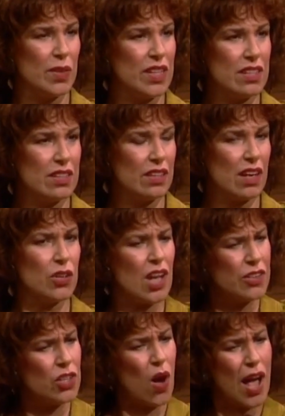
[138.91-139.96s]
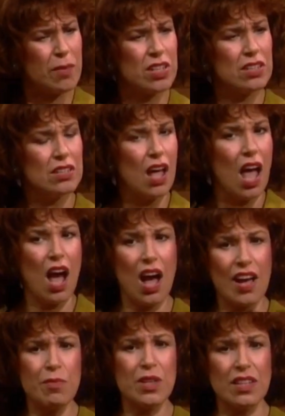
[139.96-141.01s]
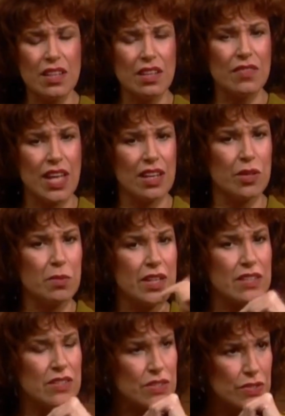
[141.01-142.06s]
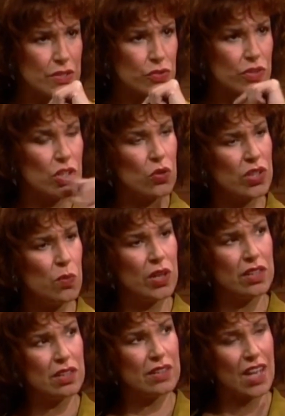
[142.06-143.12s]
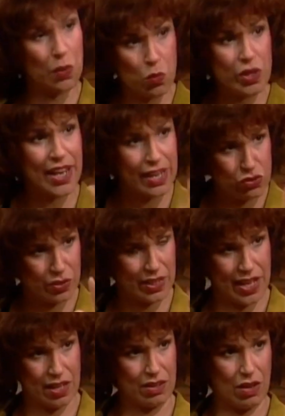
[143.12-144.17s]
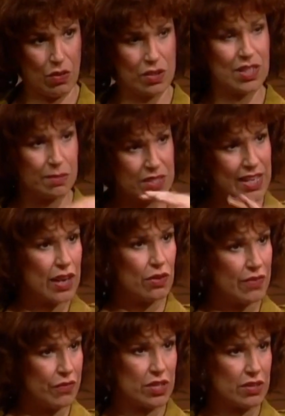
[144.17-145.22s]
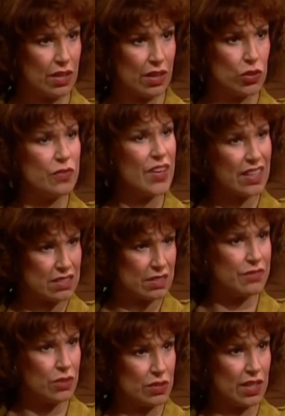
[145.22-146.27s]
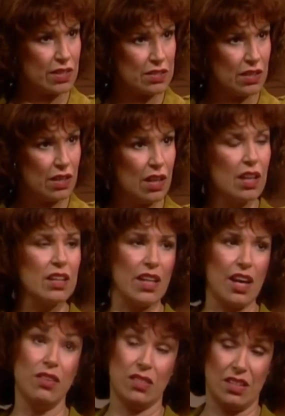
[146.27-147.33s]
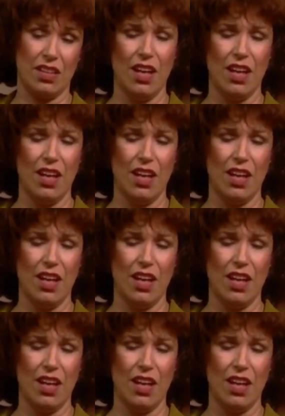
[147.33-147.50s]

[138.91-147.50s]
anything. I, you know, I'm gonna. I've been thinking of getting the plastic surgery. The only one that I would actually get, though, because I'm scared of everything. You've had a few things. Oh, uh -huh, tell yeah.